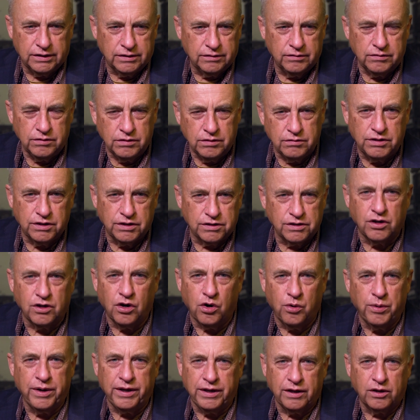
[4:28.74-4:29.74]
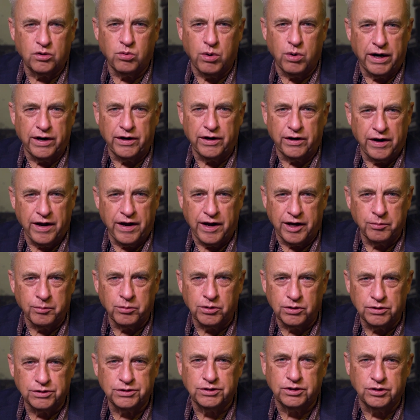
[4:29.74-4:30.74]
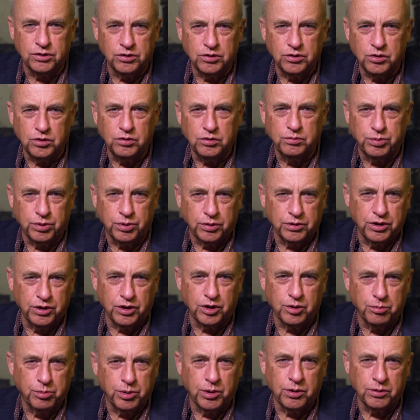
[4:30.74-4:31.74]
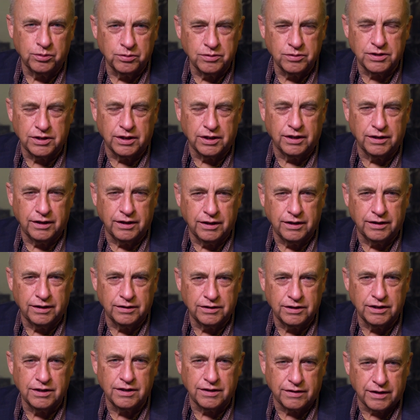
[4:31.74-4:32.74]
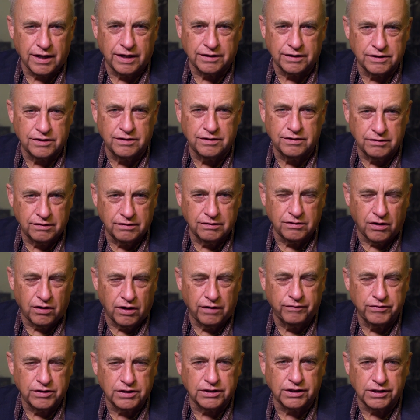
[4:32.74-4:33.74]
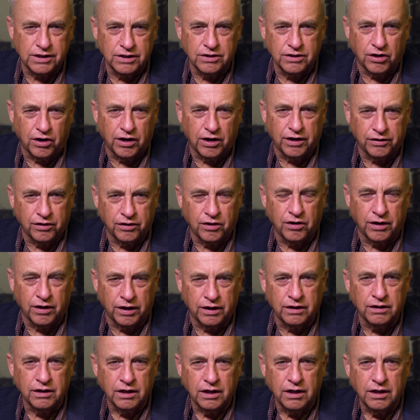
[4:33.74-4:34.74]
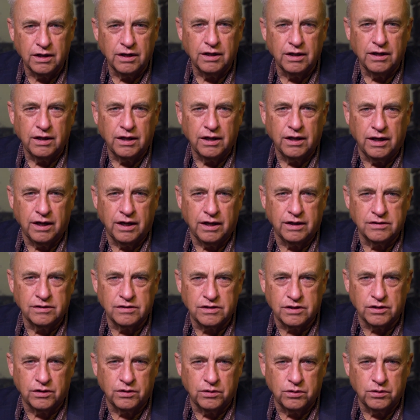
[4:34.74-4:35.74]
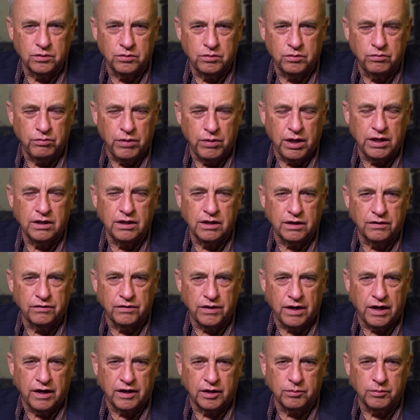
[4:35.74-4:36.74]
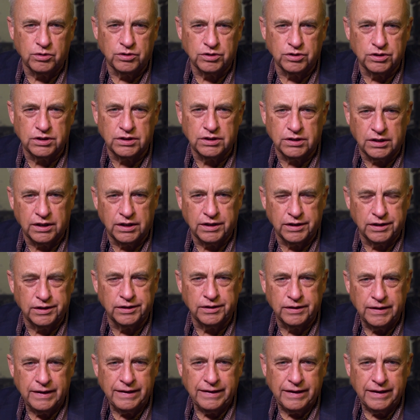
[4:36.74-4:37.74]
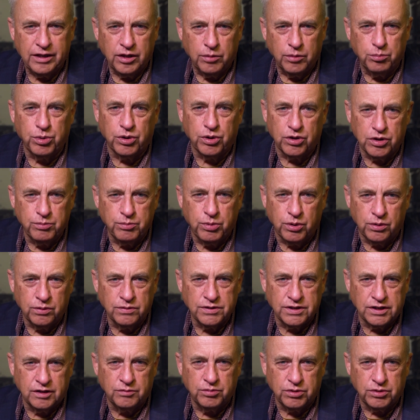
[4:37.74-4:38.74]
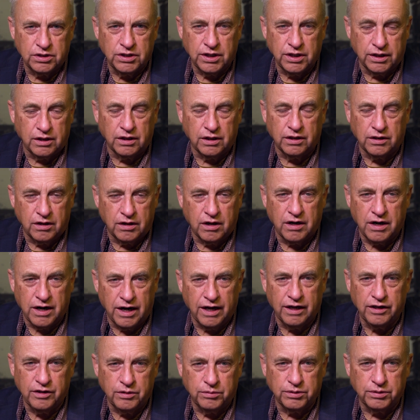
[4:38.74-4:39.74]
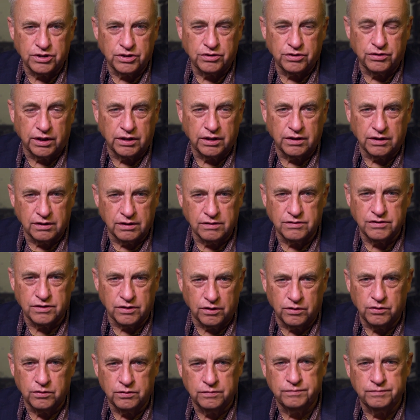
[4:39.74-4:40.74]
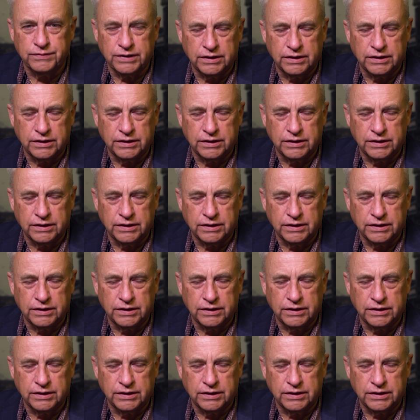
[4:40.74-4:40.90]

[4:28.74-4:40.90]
you just go and acquire animals to procure bones and teeth. That's obviously not on. And so many of animals, bird bones in particular, are highly restricted. And so